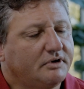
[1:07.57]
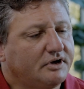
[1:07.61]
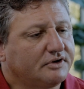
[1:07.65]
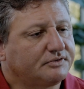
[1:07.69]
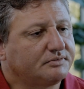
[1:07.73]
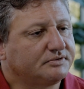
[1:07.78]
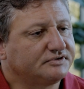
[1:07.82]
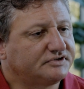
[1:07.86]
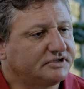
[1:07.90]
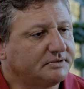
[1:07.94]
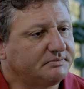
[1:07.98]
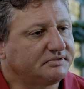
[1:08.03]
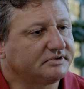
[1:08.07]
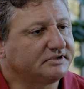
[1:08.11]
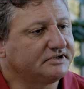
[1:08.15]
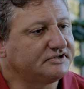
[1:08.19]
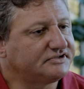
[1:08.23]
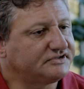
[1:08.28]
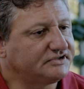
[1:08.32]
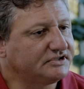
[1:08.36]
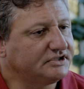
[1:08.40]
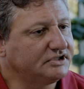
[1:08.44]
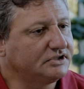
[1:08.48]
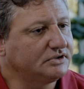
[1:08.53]
Home health will
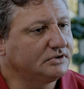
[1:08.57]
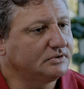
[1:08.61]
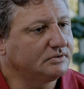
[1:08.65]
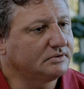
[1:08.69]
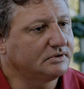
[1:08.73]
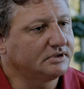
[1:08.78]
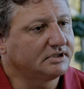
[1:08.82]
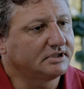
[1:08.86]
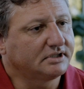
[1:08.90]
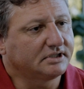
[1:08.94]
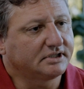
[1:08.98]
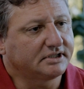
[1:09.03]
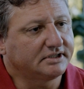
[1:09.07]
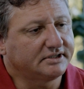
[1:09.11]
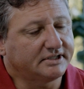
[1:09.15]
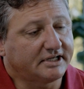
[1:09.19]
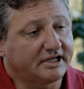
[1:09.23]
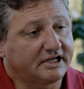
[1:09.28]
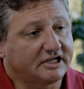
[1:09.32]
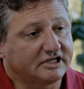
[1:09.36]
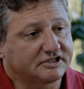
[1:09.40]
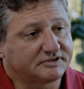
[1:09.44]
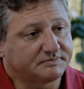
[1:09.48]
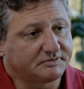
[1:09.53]
typically see you
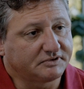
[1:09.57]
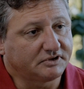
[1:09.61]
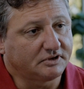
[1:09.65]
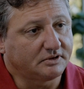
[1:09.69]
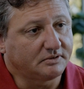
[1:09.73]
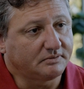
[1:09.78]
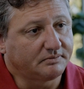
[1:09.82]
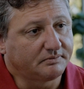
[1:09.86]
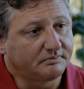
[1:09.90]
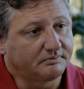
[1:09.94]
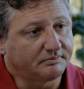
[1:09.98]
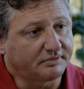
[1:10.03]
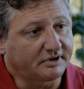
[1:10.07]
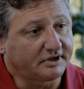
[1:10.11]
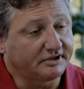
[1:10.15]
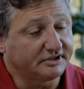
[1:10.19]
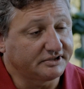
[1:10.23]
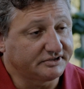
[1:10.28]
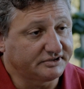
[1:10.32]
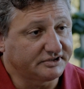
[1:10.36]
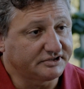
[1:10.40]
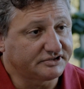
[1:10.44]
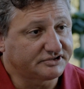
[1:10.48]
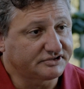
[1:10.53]
in the hospital
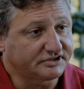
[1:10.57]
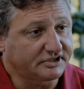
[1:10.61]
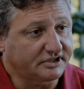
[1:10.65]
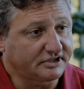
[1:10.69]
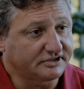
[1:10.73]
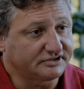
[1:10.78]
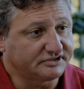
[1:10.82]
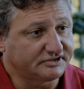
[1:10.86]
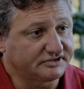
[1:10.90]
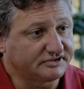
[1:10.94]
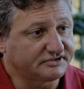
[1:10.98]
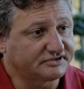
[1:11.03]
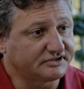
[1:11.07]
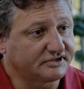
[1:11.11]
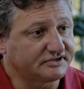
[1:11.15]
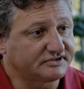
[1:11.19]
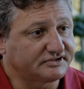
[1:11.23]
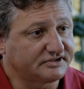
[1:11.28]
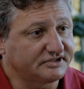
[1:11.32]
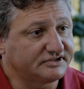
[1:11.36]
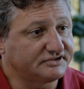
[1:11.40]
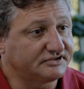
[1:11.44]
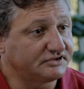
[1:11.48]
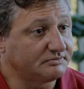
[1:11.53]
prior to discharge and
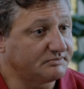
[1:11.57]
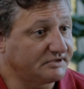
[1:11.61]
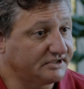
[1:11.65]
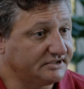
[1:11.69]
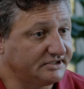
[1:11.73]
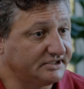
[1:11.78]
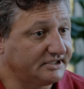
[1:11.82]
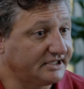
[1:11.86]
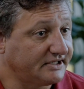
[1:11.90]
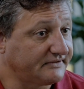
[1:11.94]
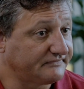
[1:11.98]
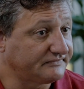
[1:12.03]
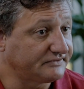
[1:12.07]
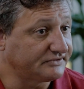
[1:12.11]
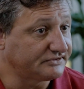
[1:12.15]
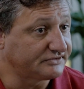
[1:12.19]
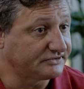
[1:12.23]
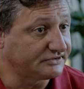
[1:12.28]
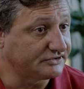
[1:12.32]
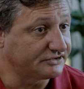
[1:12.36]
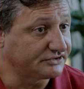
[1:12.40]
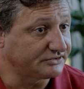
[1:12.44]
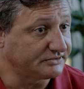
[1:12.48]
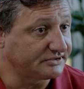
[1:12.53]
discuss things you might need
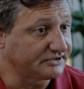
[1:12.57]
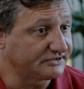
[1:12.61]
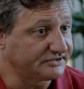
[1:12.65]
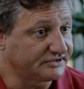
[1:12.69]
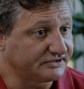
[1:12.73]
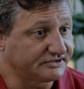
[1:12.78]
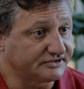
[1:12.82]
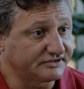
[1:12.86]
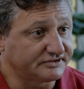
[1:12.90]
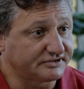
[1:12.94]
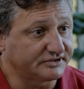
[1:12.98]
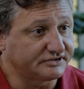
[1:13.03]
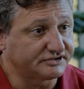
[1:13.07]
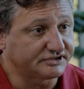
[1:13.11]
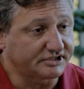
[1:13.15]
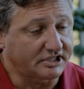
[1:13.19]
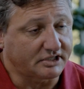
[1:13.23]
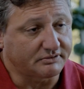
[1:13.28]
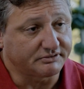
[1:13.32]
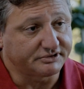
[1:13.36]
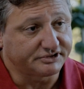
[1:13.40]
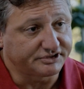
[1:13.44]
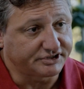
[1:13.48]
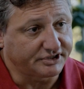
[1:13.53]
after surgery, such as a
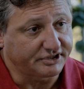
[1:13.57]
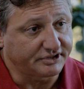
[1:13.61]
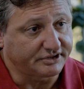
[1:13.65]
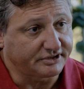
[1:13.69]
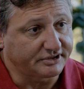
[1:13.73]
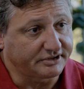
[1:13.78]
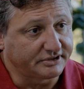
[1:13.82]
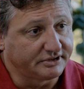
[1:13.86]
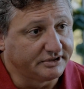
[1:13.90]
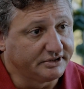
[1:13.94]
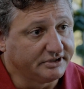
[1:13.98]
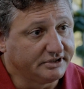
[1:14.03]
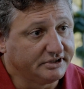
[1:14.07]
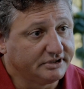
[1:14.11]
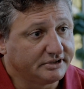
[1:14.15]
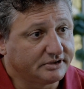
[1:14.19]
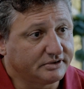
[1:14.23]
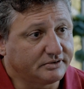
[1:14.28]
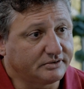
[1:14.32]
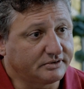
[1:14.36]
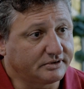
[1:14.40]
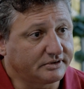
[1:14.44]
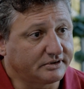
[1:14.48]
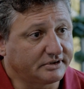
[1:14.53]
shower chair
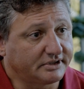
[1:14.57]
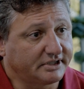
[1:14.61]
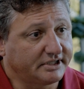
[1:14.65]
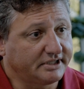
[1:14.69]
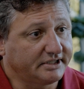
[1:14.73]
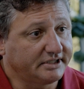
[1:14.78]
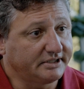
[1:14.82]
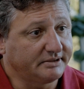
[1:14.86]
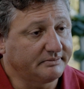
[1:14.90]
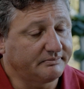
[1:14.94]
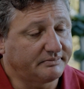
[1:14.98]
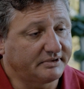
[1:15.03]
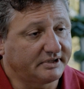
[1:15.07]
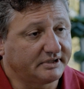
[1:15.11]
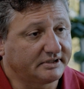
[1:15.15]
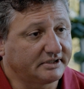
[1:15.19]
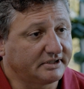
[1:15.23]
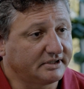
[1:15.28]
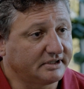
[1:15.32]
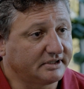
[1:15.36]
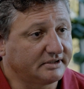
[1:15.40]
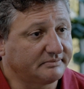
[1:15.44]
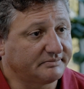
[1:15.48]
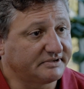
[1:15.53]
or a
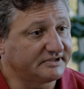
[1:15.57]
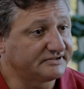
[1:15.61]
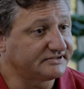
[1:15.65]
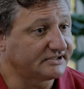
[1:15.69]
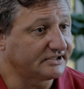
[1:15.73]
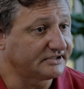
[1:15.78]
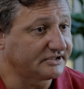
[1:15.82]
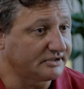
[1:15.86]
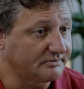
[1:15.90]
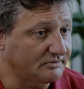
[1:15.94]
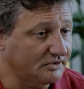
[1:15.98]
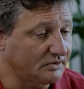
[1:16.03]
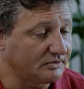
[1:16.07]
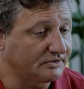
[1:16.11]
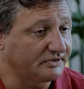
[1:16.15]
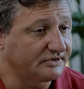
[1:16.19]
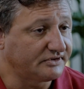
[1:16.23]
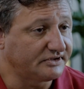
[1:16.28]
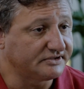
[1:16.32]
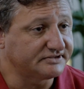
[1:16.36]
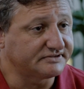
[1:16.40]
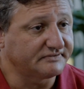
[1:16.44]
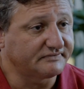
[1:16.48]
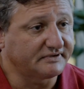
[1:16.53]
bedside
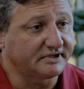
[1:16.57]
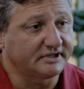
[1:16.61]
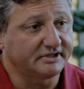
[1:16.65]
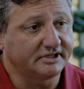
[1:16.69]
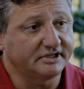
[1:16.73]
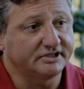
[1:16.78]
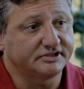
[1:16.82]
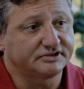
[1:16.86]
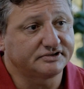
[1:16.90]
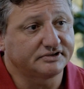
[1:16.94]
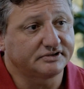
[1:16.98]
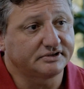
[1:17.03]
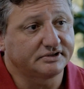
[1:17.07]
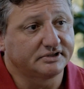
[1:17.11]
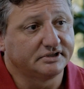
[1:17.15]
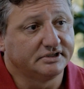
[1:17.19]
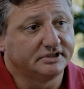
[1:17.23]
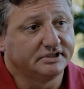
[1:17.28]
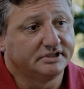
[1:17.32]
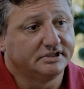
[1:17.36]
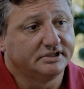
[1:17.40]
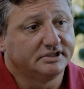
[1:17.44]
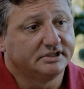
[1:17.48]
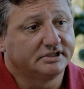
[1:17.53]
commode and things of that
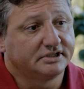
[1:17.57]
nature.